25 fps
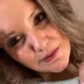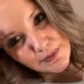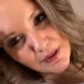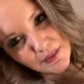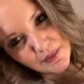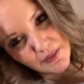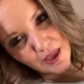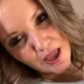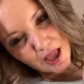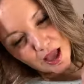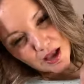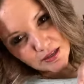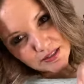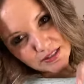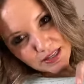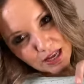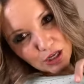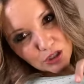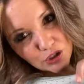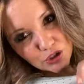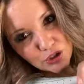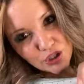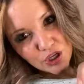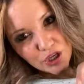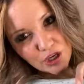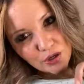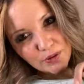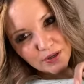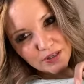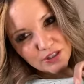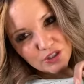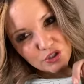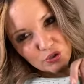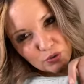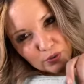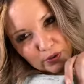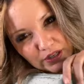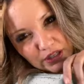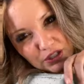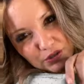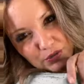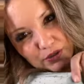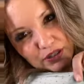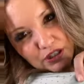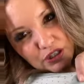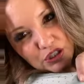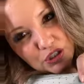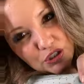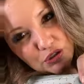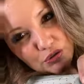I'm in the XL, 2X 20,
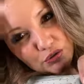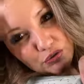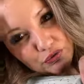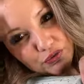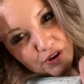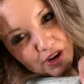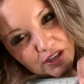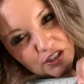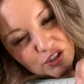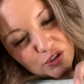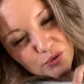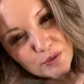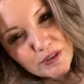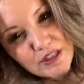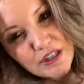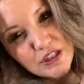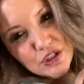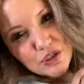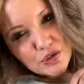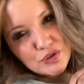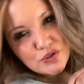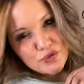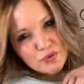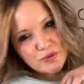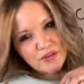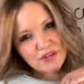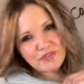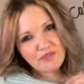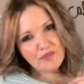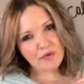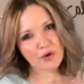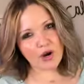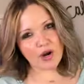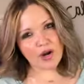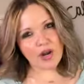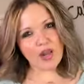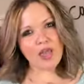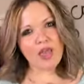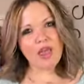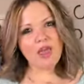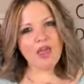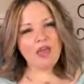22, 3X 22, 24.